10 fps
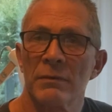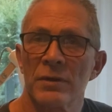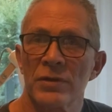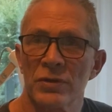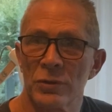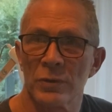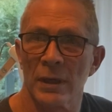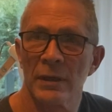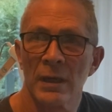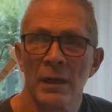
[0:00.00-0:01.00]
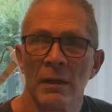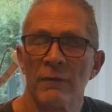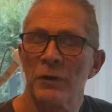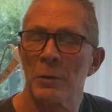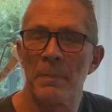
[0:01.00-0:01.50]
Sutra,
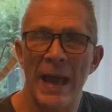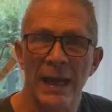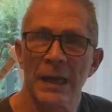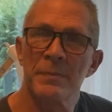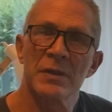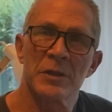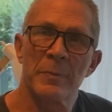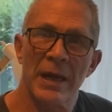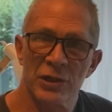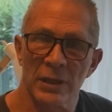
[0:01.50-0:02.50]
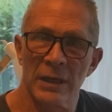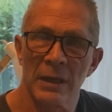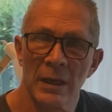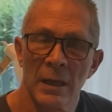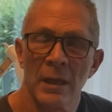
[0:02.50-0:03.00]
for your backups especially,
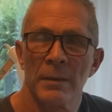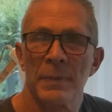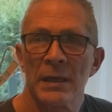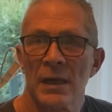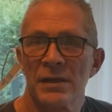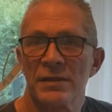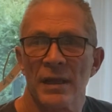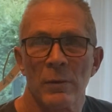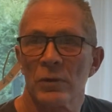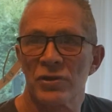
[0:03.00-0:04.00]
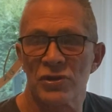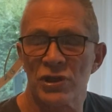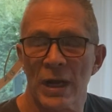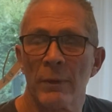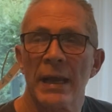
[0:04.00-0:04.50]
because they will just
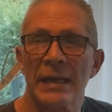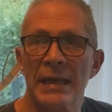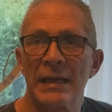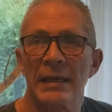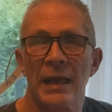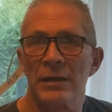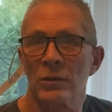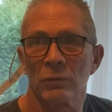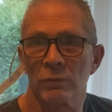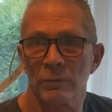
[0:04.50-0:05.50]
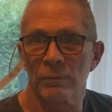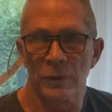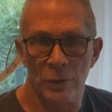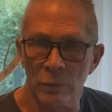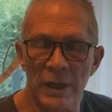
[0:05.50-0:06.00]
generate heat and
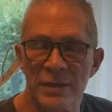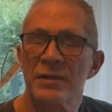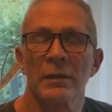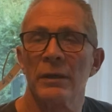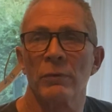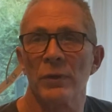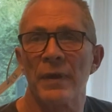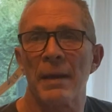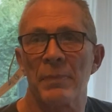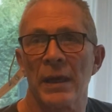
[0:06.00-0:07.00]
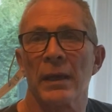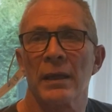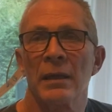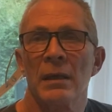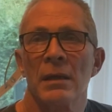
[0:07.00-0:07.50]
you instantly ruin that
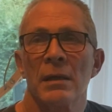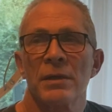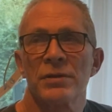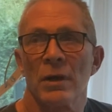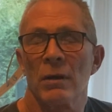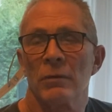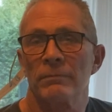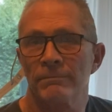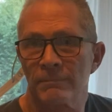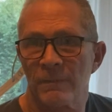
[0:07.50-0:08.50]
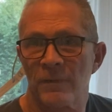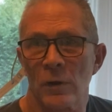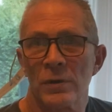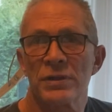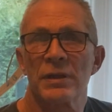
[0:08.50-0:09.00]
pick. So
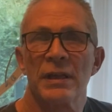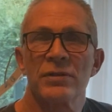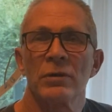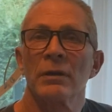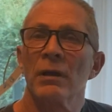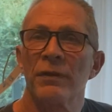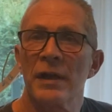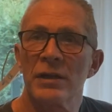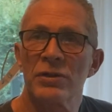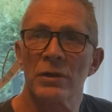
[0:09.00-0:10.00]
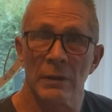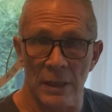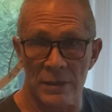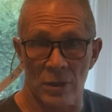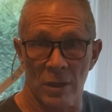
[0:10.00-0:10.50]
folks, these are little things,
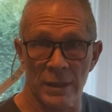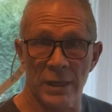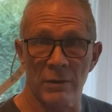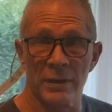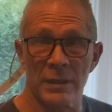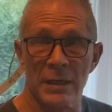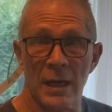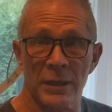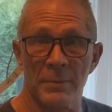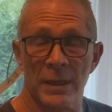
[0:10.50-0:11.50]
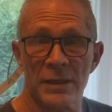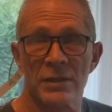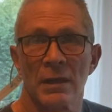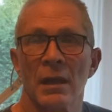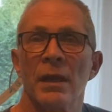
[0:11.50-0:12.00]
it's all here in the
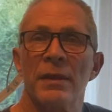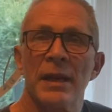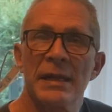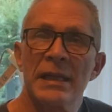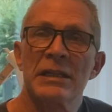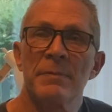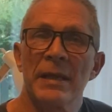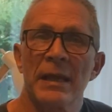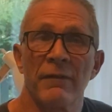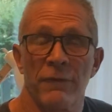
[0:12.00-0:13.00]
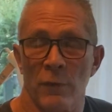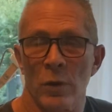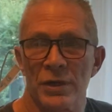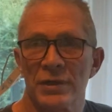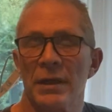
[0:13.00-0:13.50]
documents, that need to be
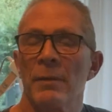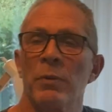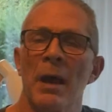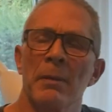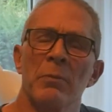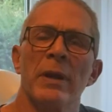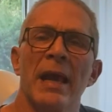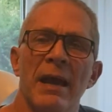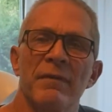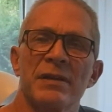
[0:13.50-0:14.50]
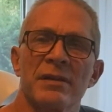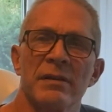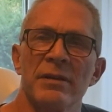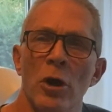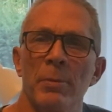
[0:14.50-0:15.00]
enforced. And the problem we have
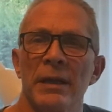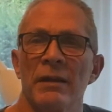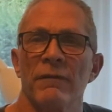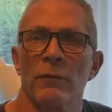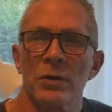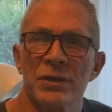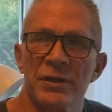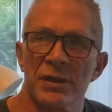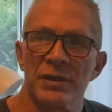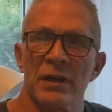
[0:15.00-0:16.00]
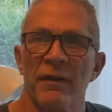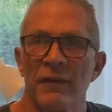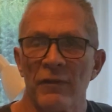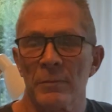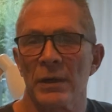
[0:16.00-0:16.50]
is nobody enforces this stuff.
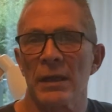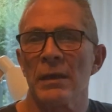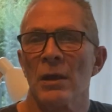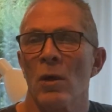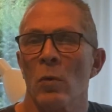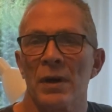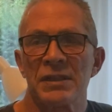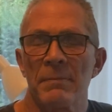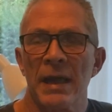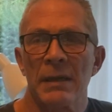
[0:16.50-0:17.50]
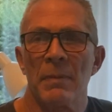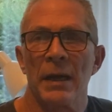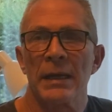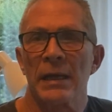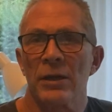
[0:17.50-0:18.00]
Everybody wants to make
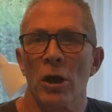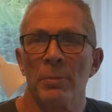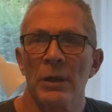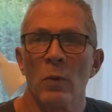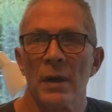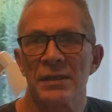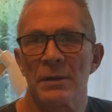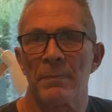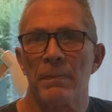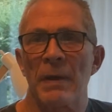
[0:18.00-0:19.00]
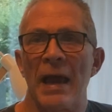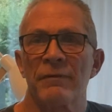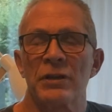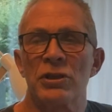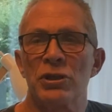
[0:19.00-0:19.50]
money and nobody wants to
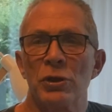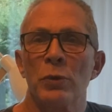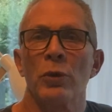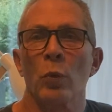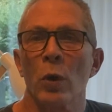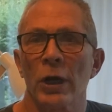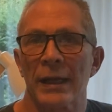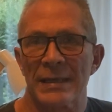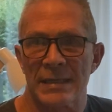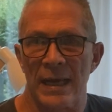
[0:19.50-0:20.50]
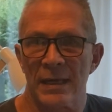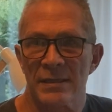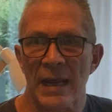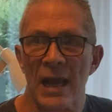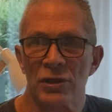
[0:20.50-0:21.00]
have to do the work it
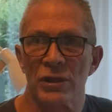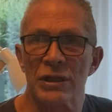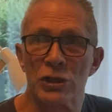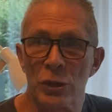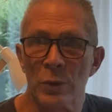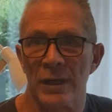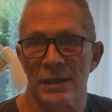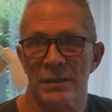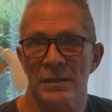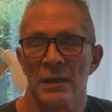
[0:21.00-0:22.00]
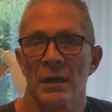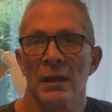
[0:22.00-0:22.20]
takes to actually do this.